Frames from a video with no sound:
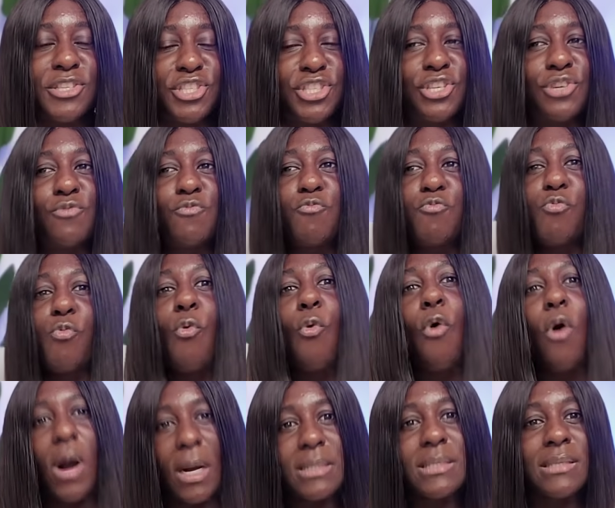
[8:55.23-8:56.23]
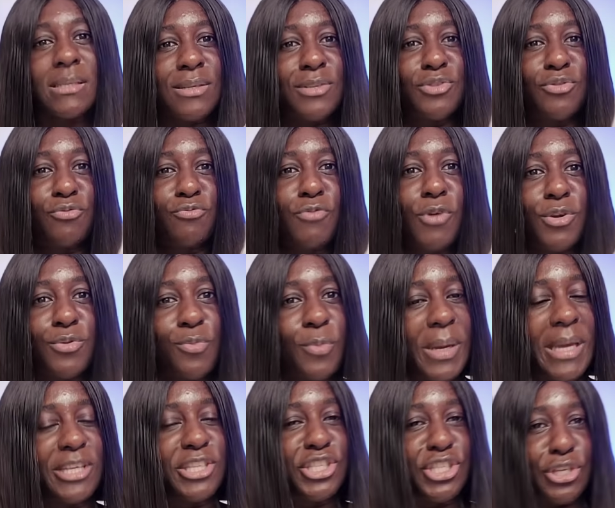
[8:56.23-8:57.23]
She walked the
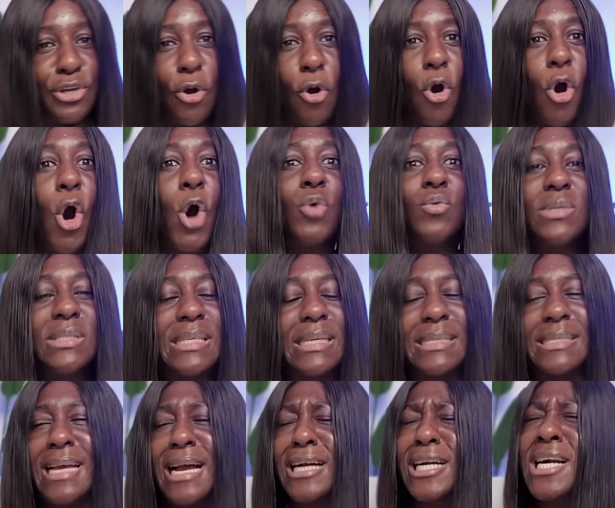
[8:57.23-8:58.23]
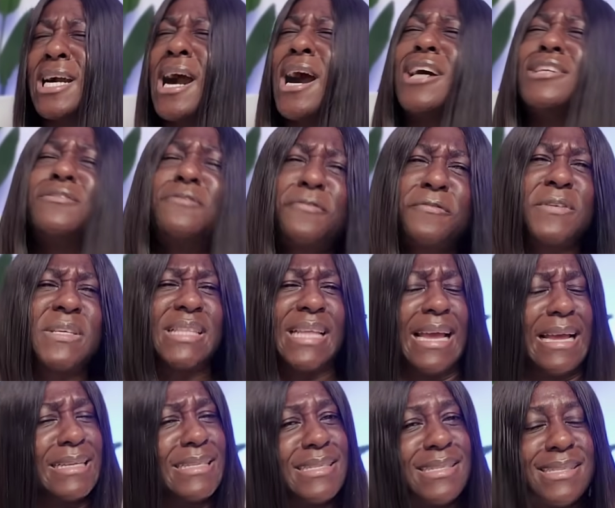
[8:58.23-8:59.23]
runway. She owned it, her
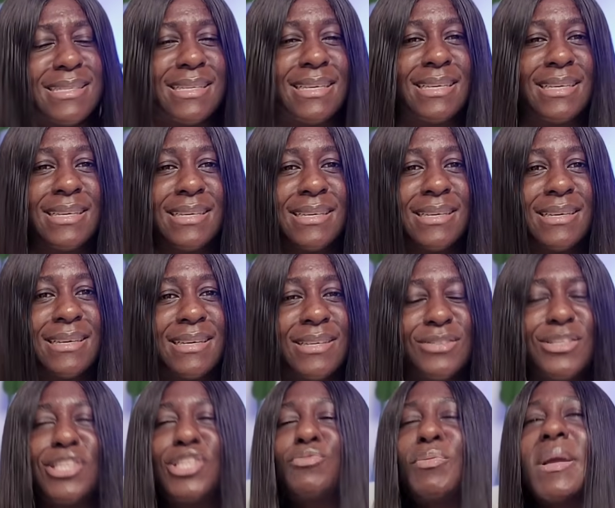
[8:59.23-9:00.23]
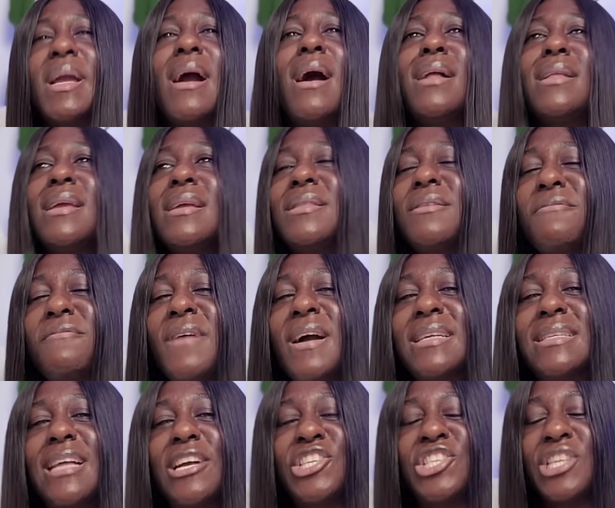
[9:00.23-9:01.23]
confidence. Disregarding the
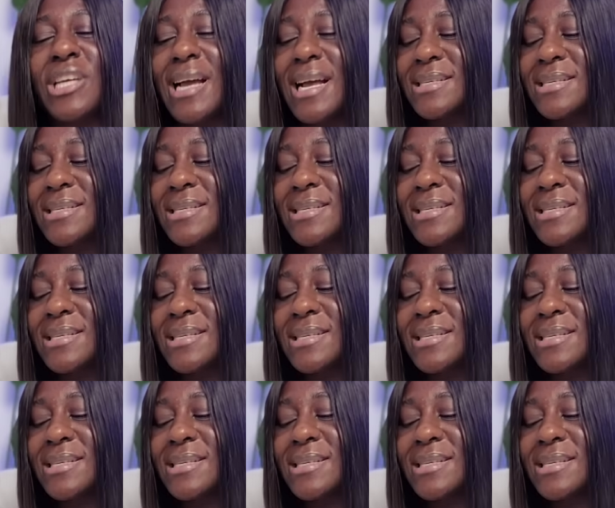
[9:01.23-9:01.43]
fact that she